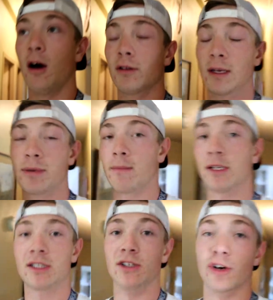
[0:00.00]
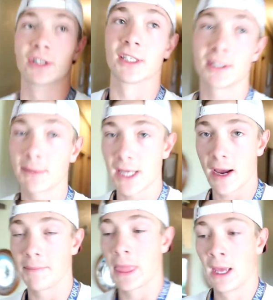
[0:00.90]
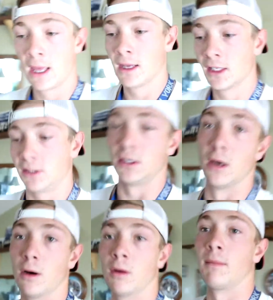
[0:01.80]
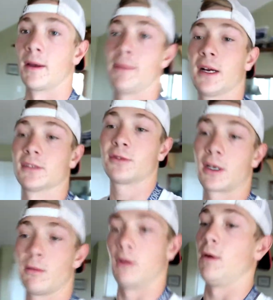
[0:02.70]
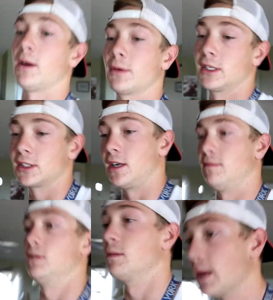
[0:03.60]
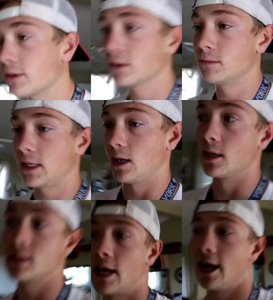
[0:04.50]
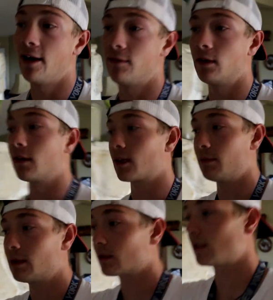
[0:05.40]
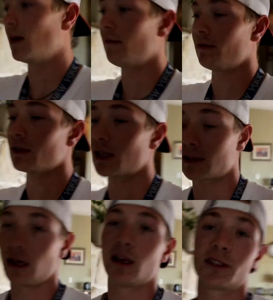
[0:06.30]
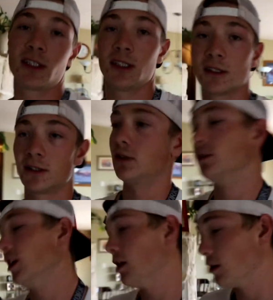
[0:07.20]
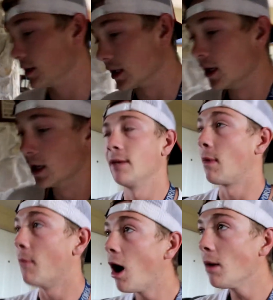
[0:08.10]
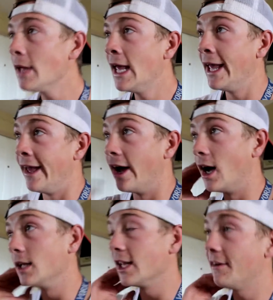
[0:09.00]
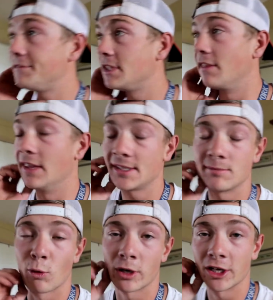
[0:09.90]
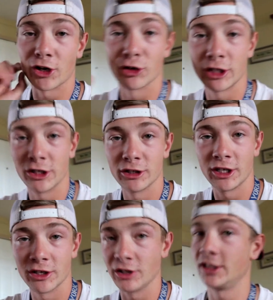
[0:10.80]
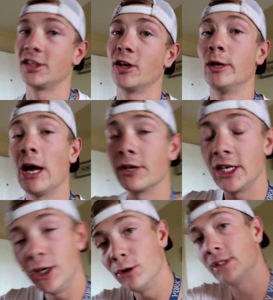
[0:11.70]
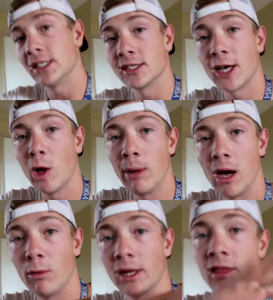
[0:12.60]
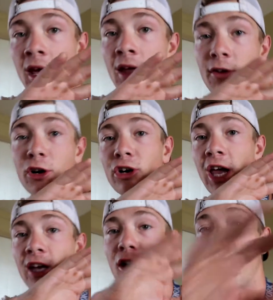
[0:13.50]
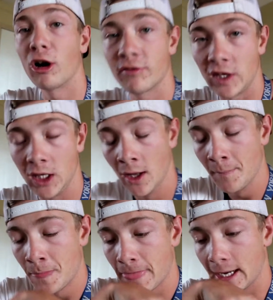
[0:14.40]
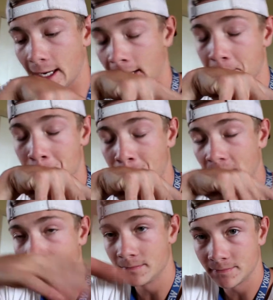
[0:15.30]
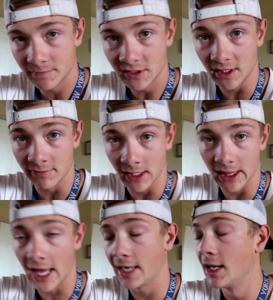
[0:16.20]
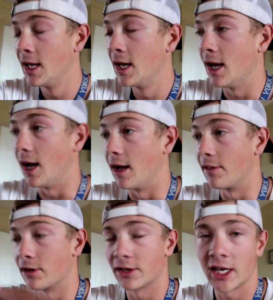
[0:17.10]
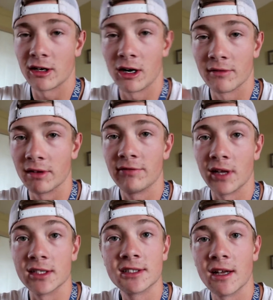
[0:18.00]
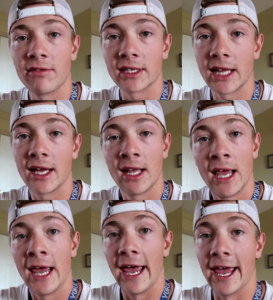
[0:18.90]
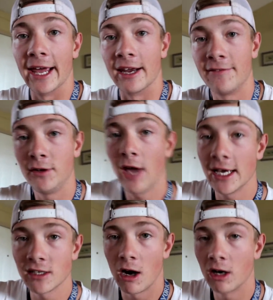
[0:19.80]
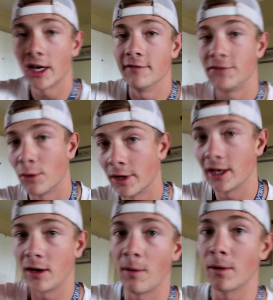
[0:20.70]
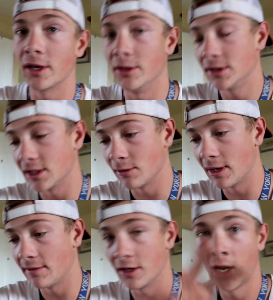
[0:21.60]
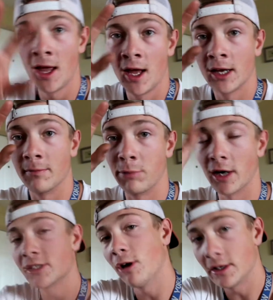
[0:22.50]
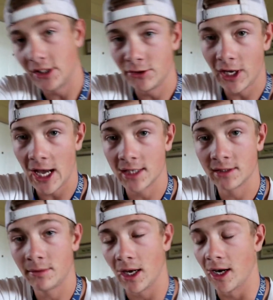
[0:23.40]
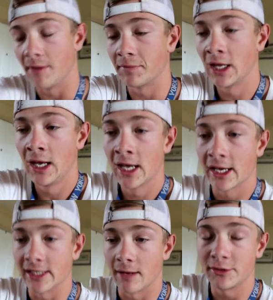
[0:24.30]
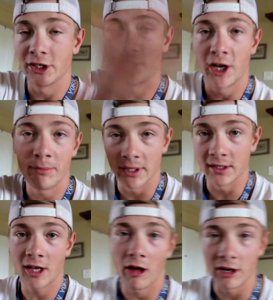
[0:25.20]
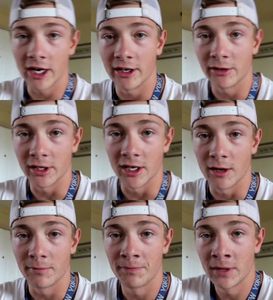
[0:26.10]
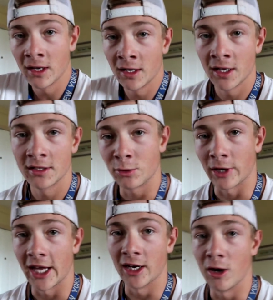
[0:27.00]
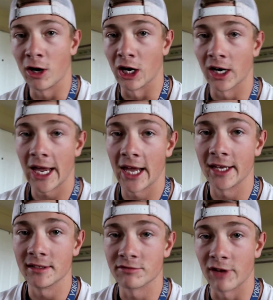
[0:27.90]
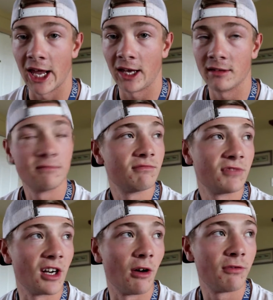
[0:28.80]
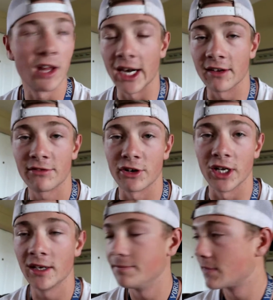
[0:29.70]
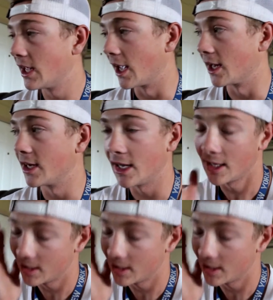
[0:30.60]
only pretty much during the summertime. So my parents were like, well, why don't we just give you the big room? Because I have all the computer stuff and technology and studio. And my mom left this morning early to go down to Houston to help out with the Hurricane Harvey, stuff like that. The Hurricane Harvey flood, stuff like that. And if you guys are in Florida or Houston or whatever, prayers go out to you guys, because I'm chilling up in Colorado, you know, tornado, hurricane, rain, you know, flooding free. And